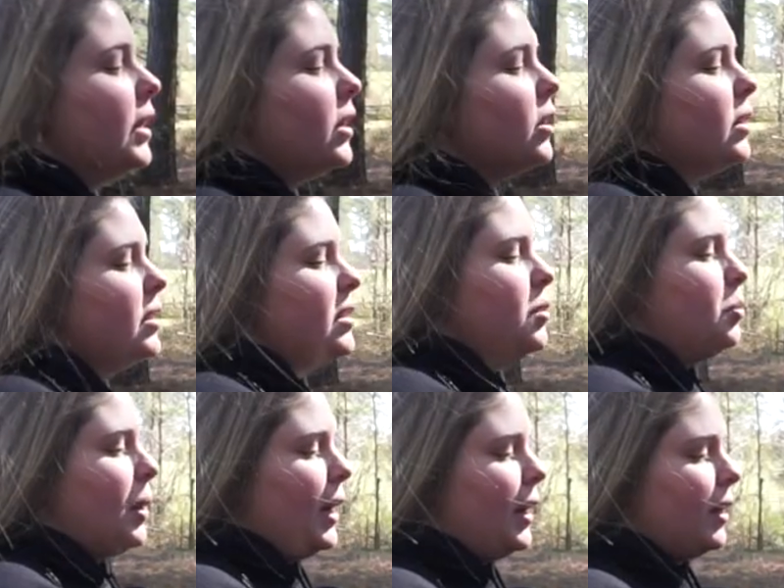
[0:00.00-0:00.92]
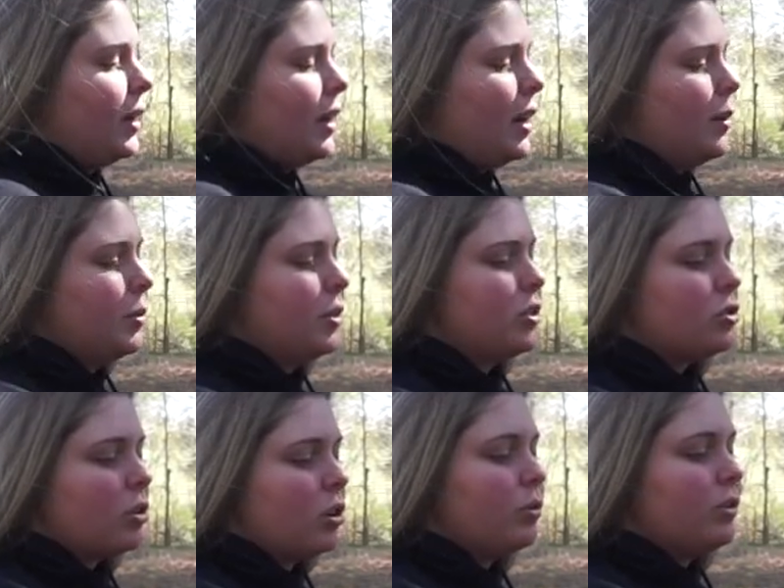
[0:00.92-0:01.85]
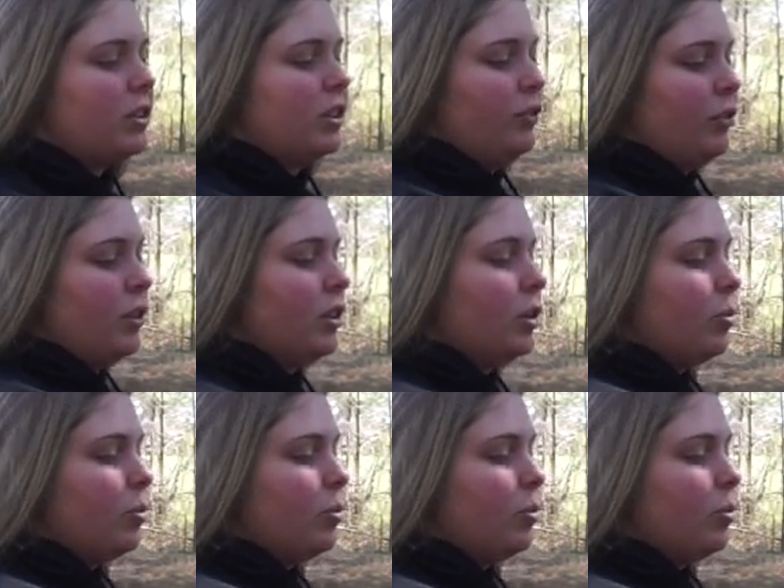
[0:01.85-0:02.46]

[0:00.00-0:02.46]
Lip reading: here is the bag. I'm gonna start with the front